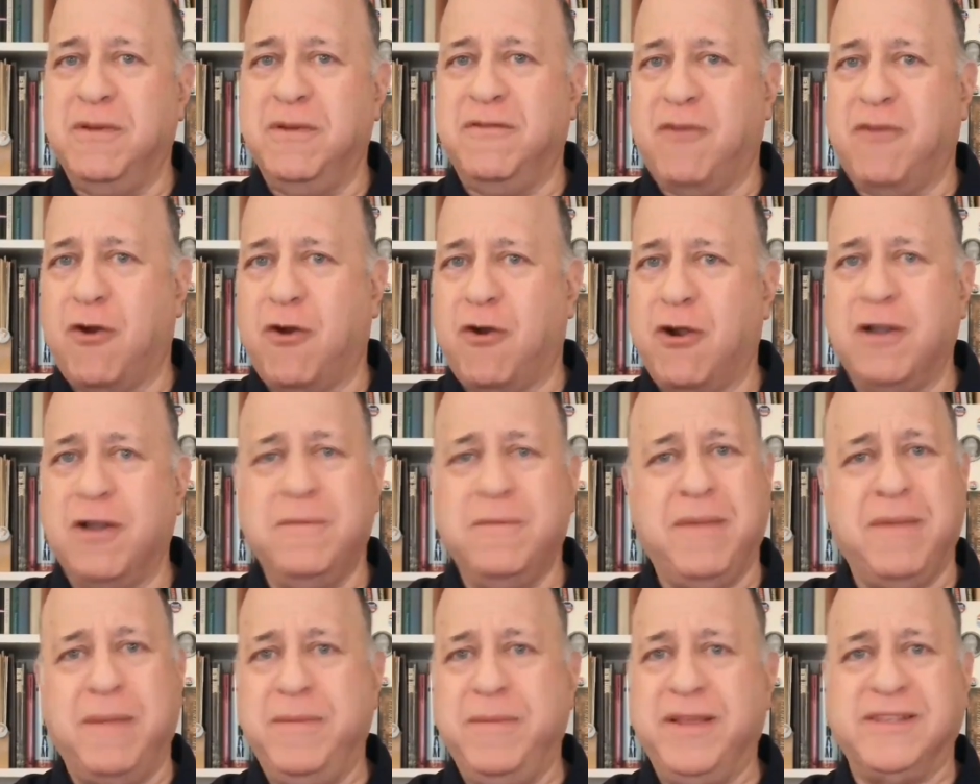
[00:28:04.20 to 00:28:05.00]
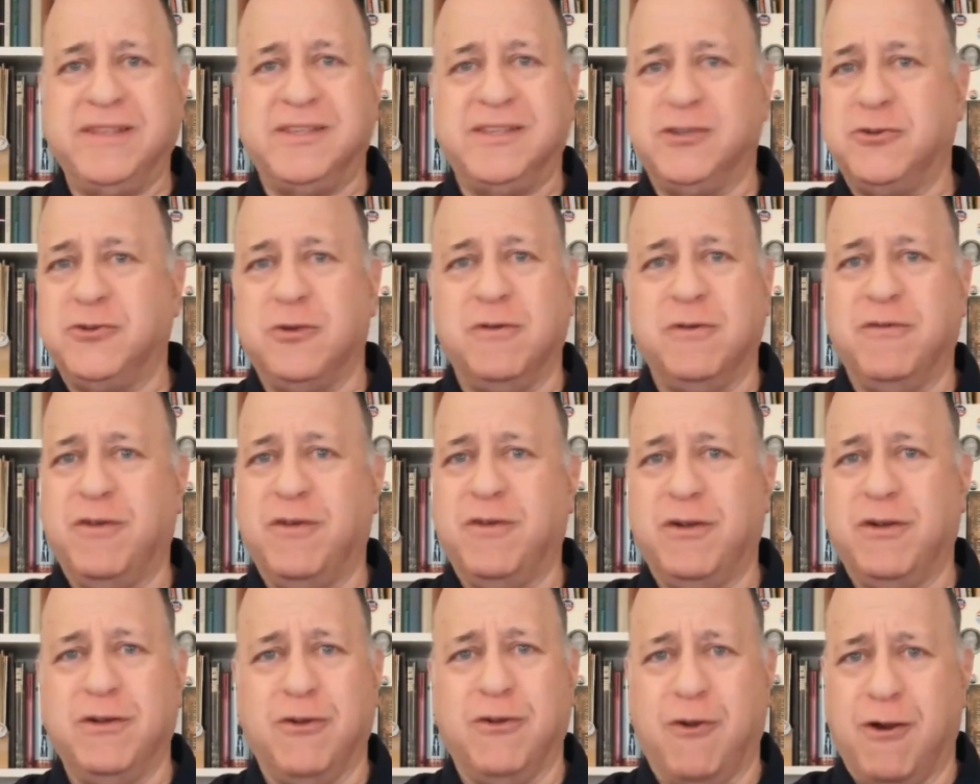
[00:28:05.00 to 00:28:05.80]
of art. Maybe it's a term of
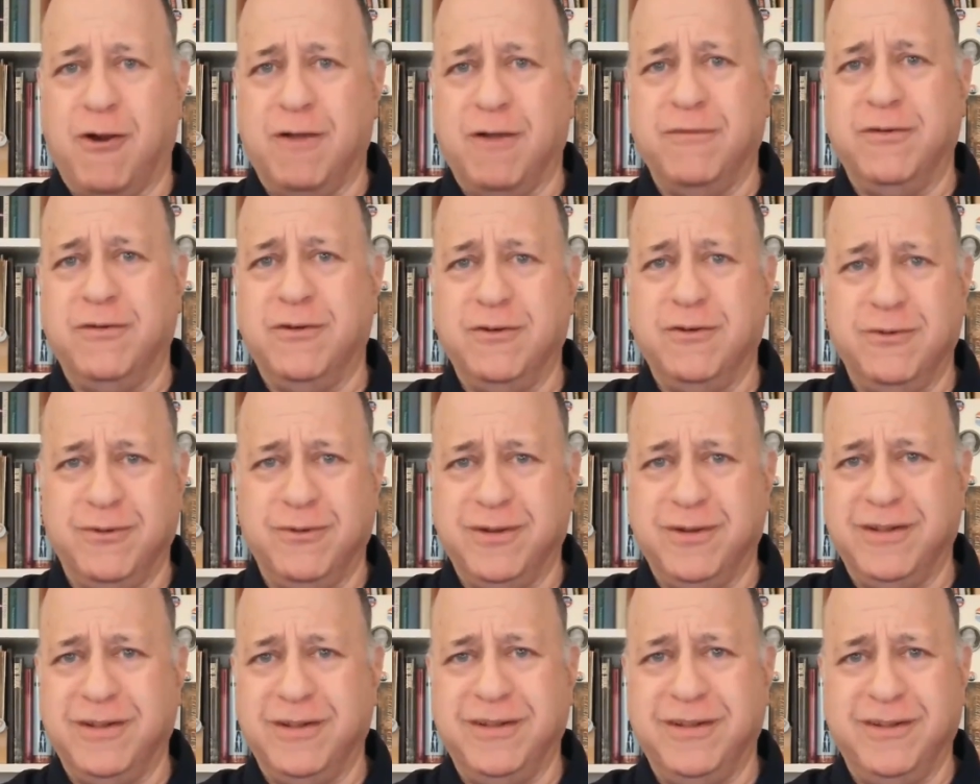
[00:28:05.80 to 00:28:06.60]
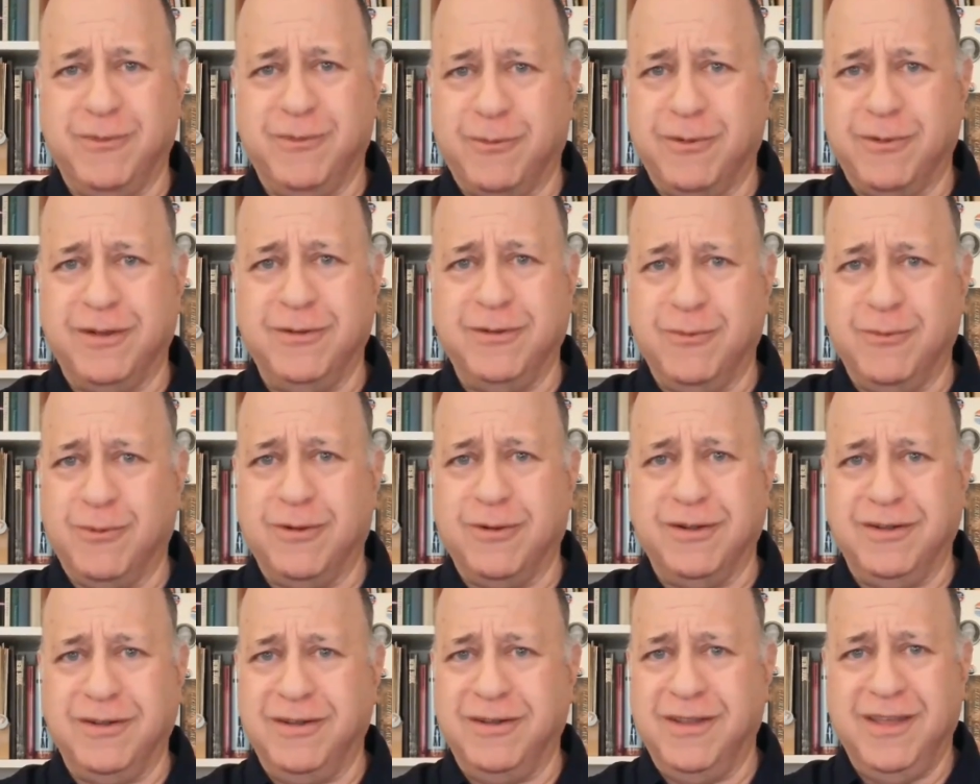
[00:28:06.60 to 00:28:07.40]
art at Harvard or
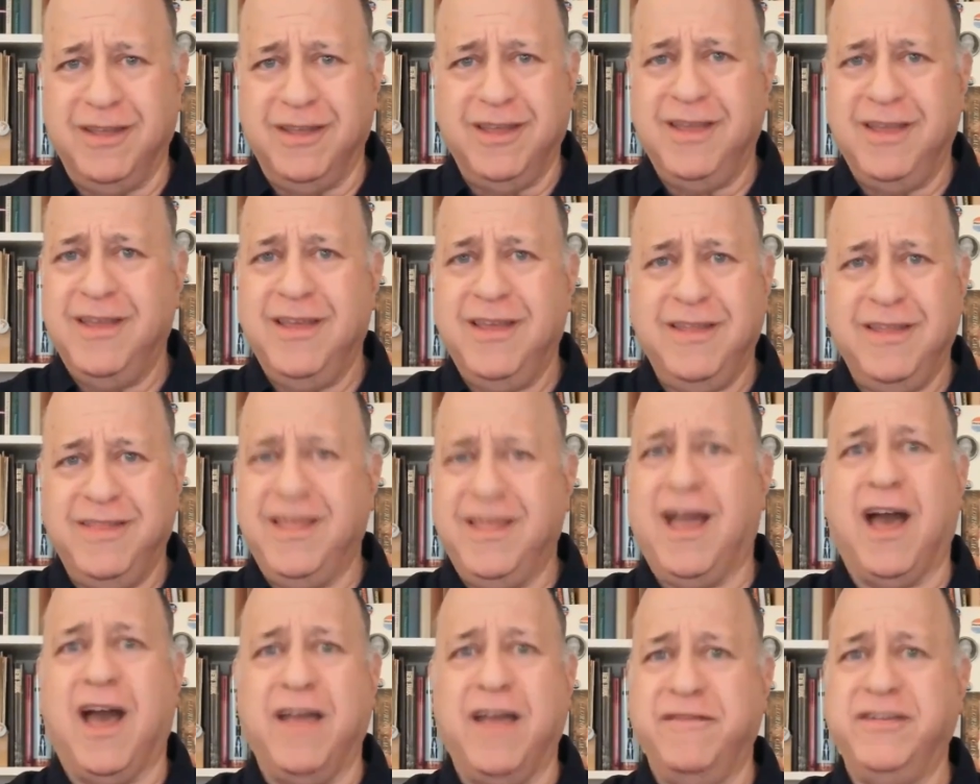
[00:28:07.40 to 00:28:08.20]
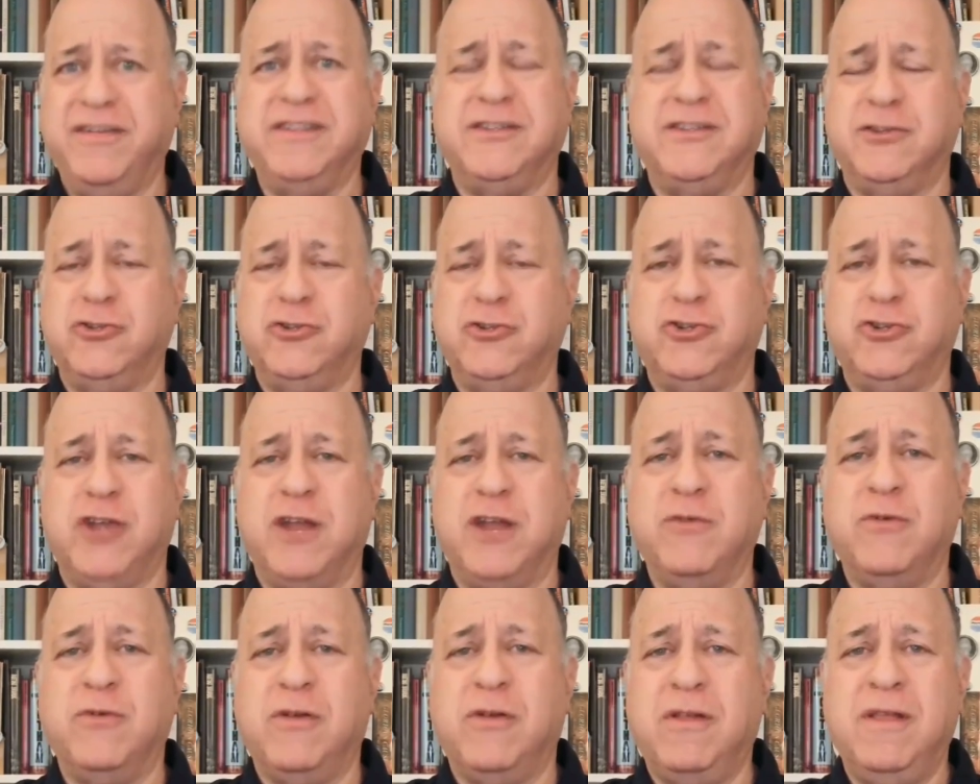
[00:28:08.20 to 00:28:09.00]
in the Ivies in
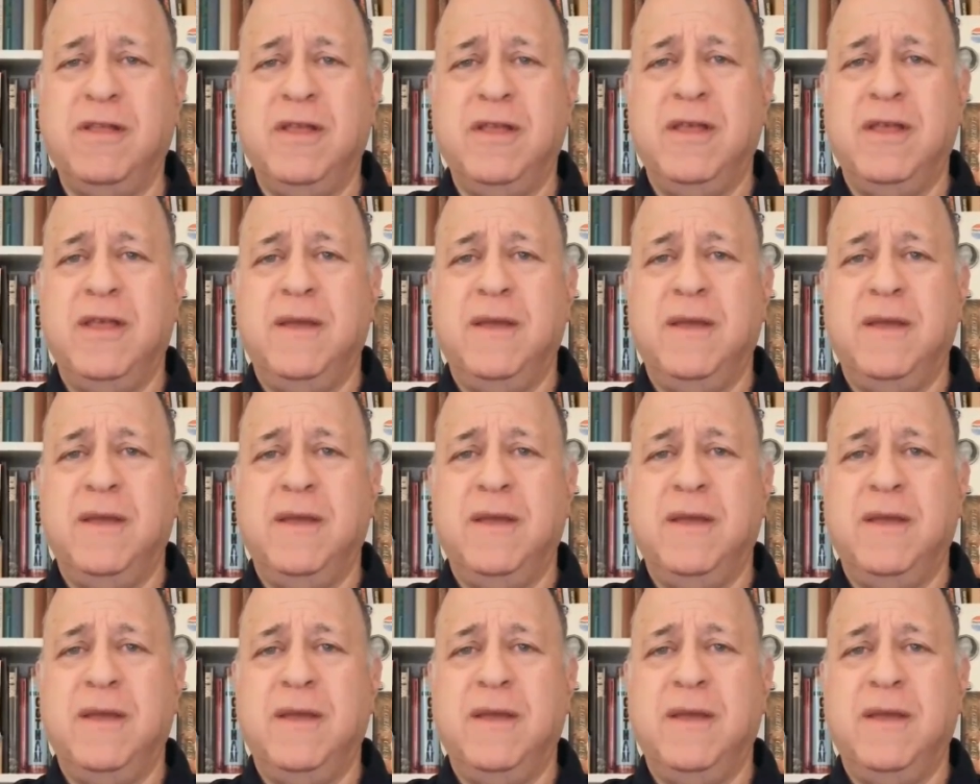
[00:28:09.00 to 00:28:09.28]
general.